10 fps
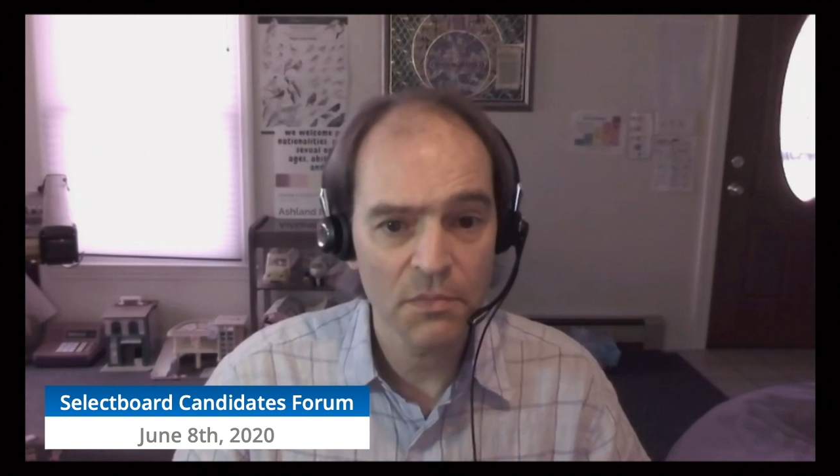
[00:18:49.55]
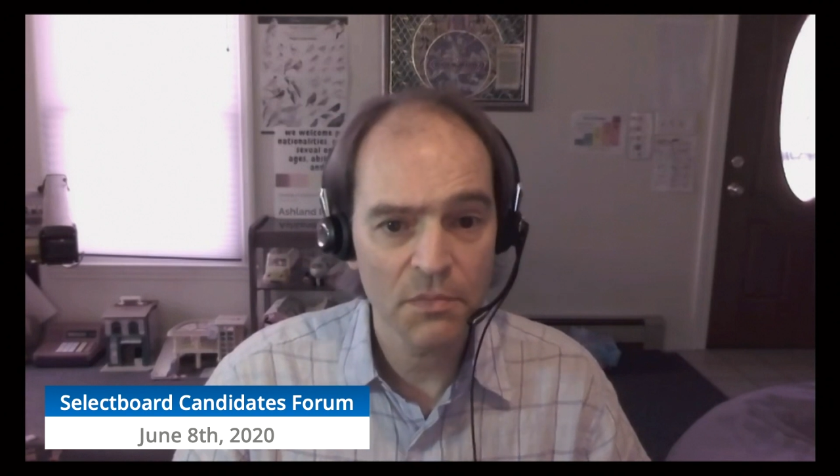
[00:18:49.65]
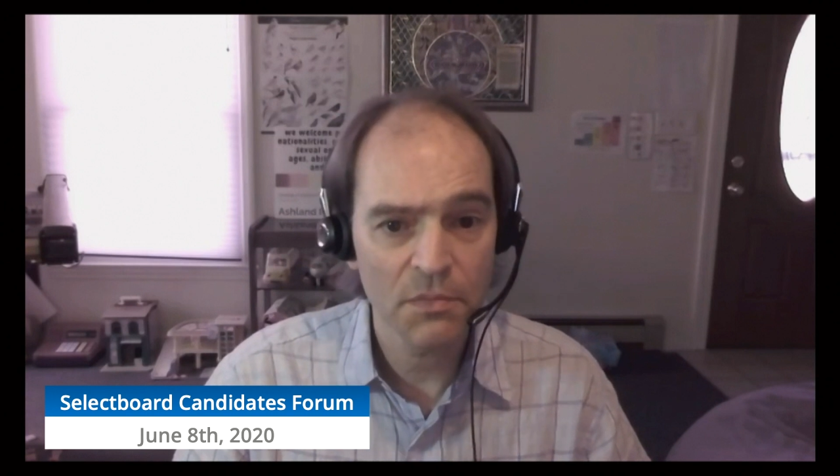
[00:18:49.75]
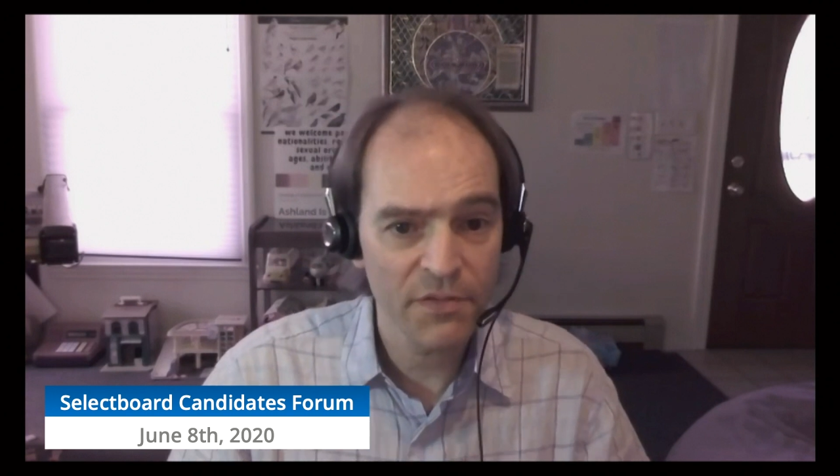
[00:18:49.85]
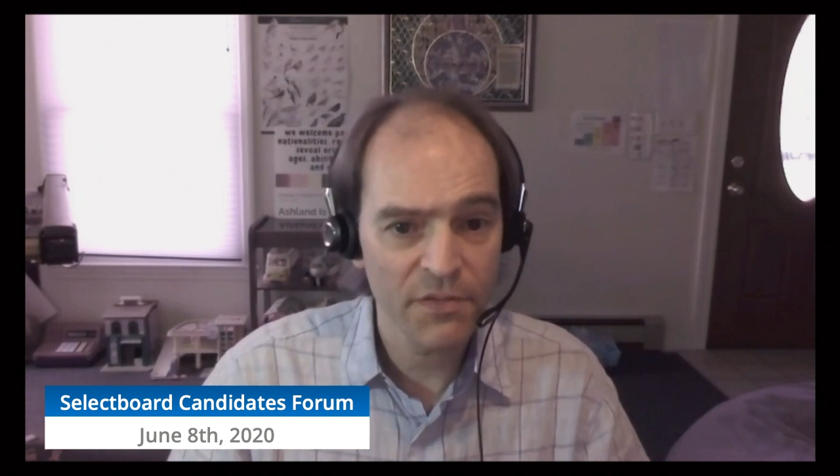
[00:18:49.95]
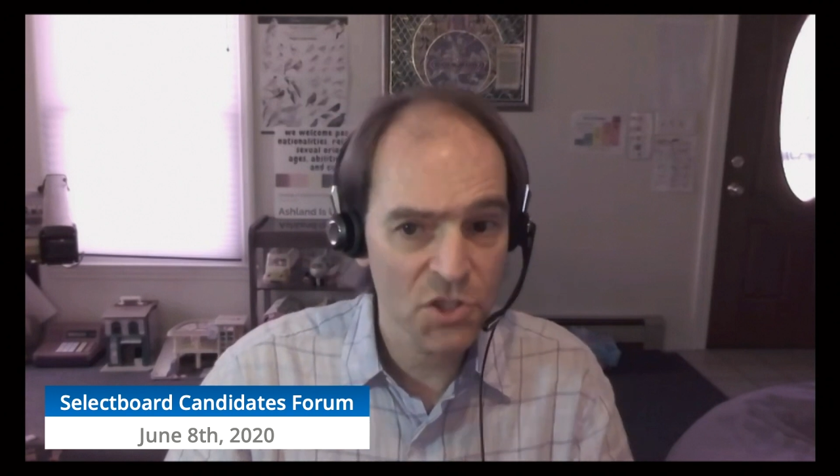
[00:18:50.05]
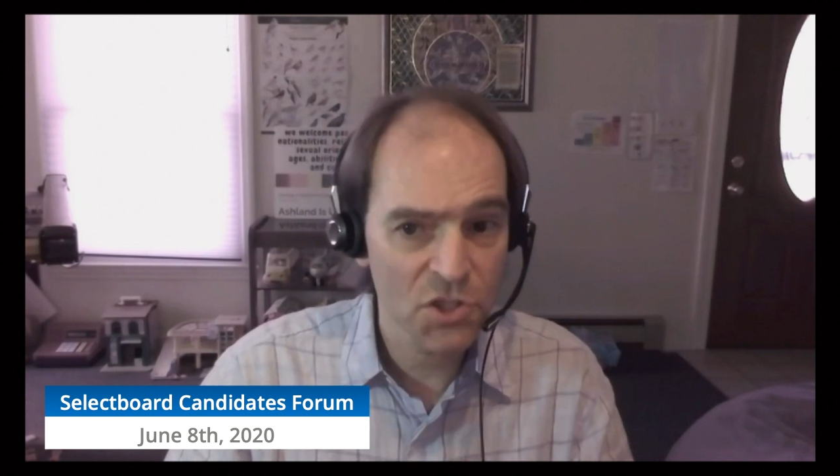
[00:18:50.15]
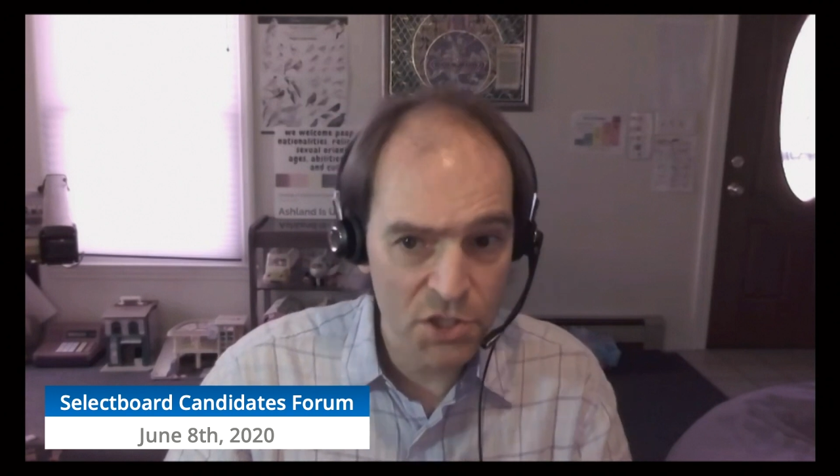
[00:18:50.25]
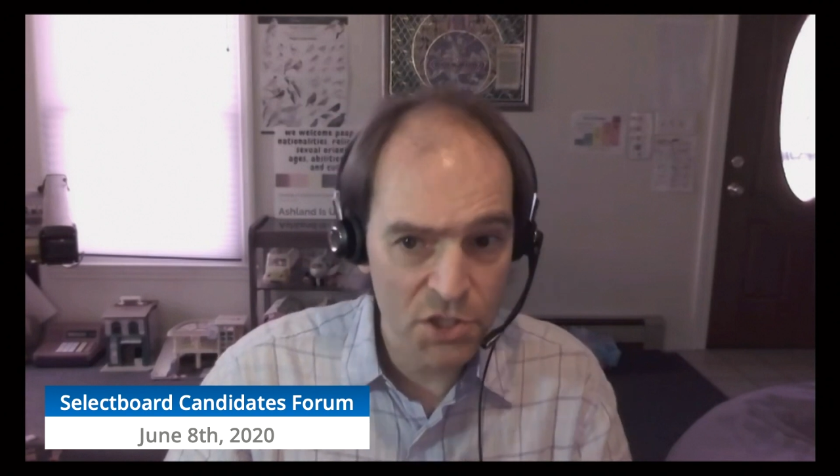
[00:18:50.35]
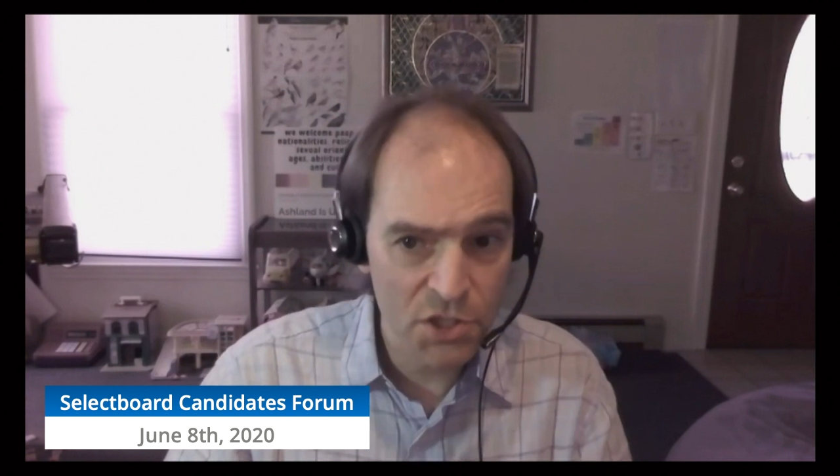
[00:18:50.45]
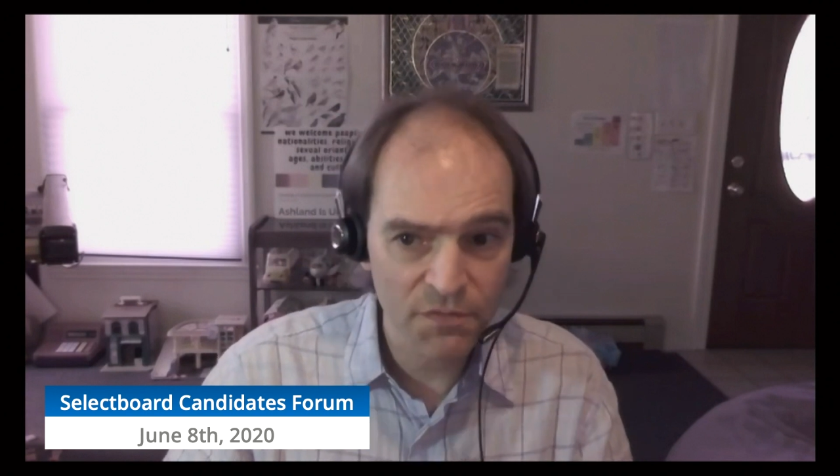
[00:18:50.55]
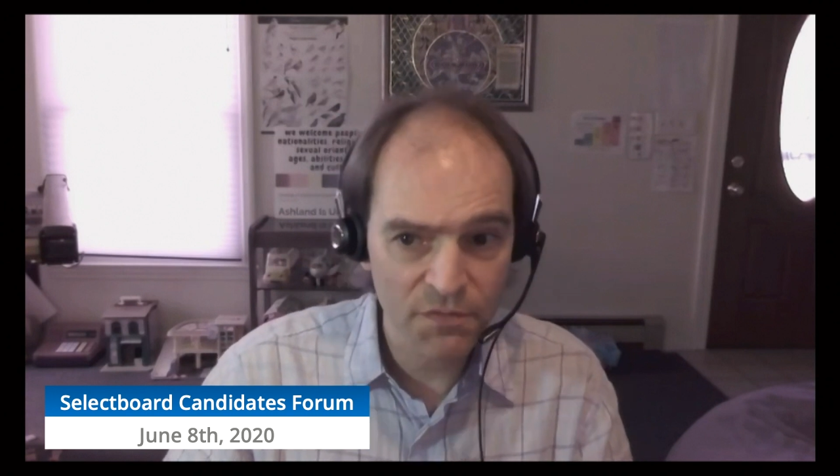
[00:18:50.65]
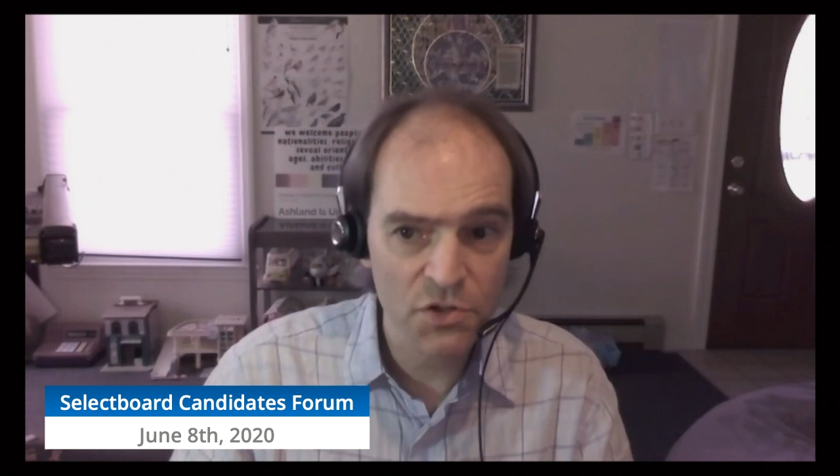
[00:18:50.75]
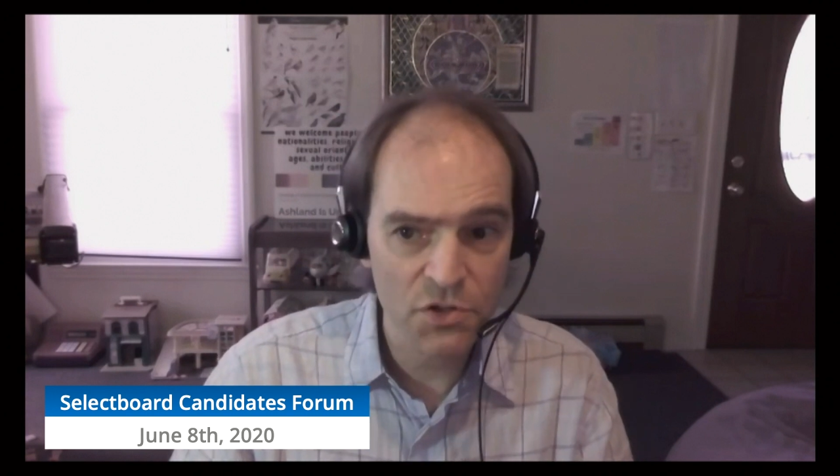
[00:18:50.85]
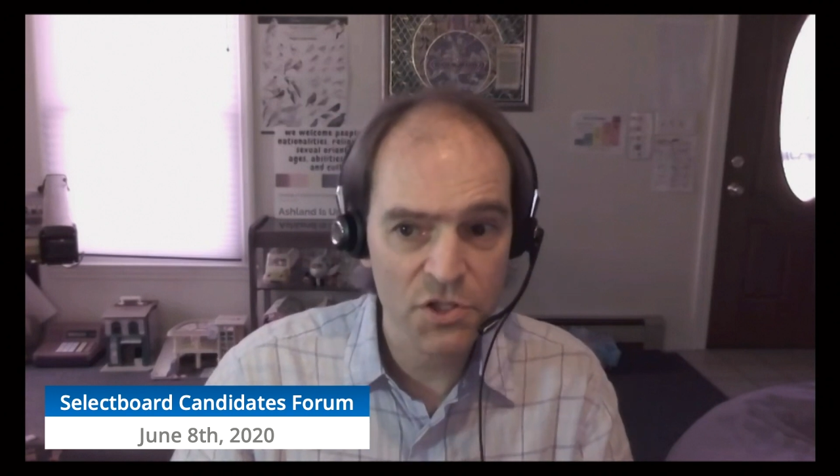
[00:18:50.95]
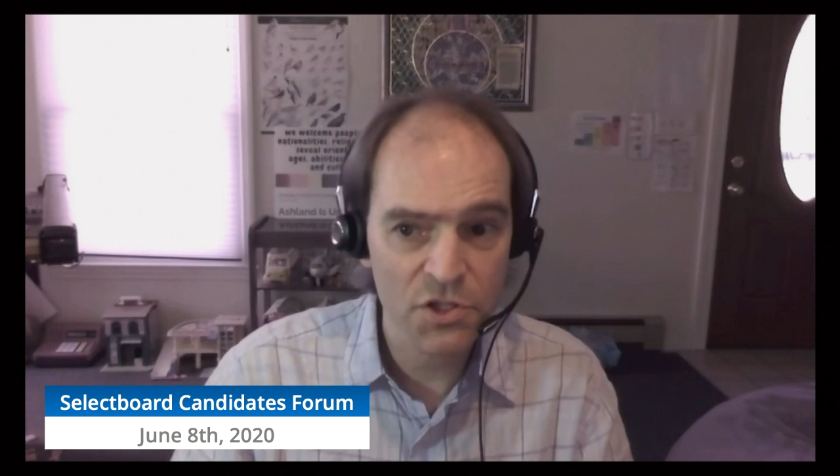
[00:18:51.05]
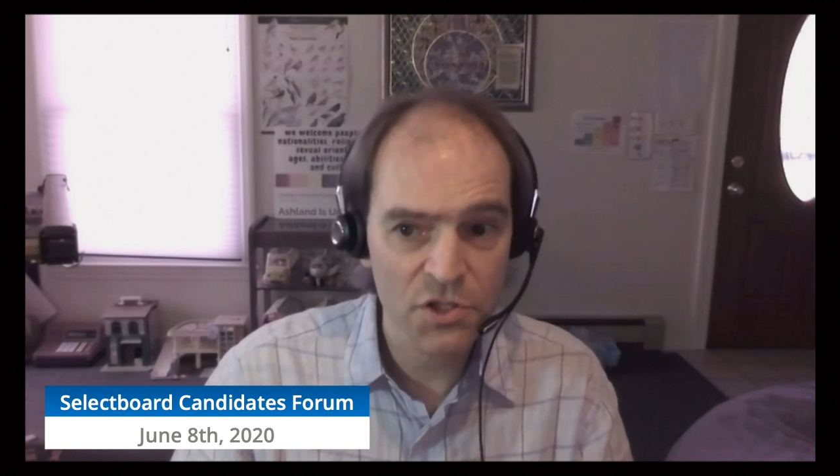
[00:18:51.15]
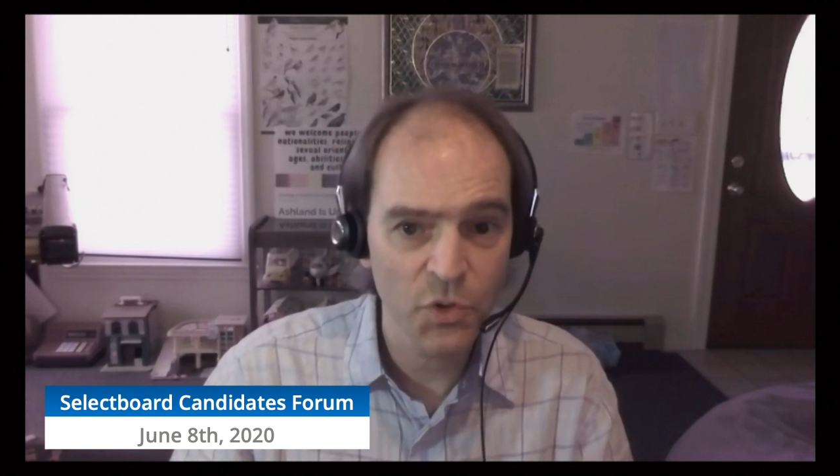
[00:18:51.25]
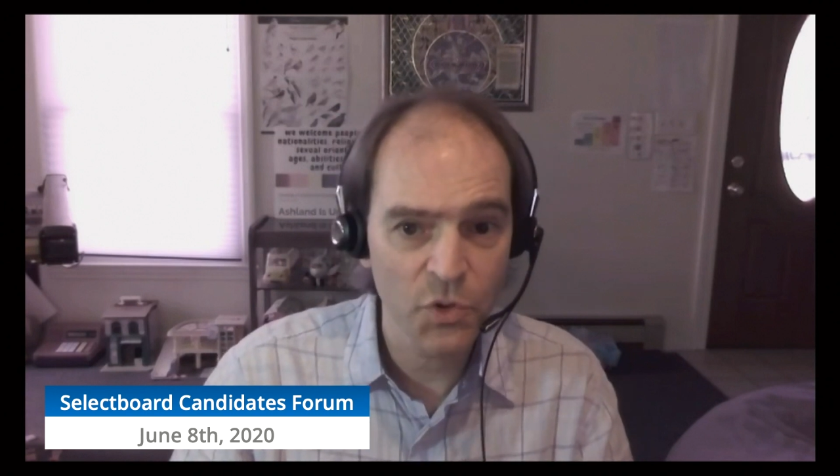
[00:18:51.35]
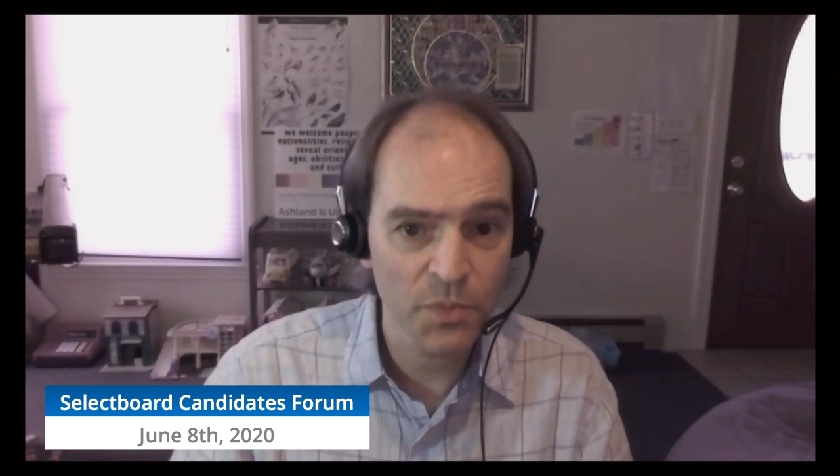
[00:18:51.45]
having the charging infrastructure
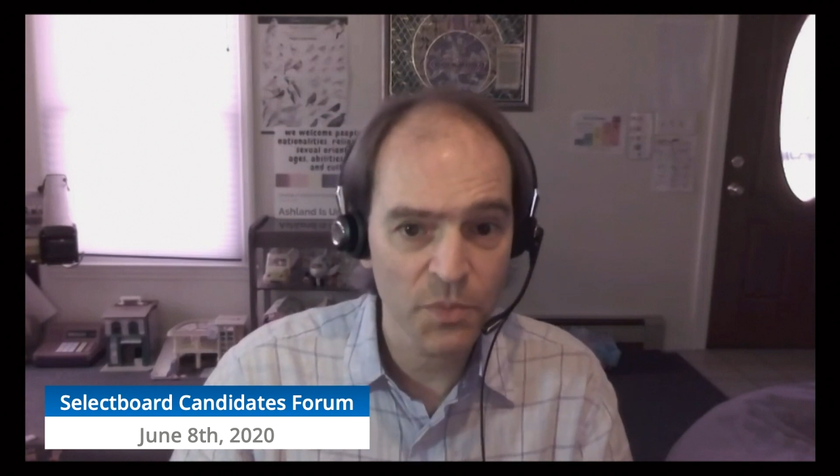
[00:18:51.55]
put in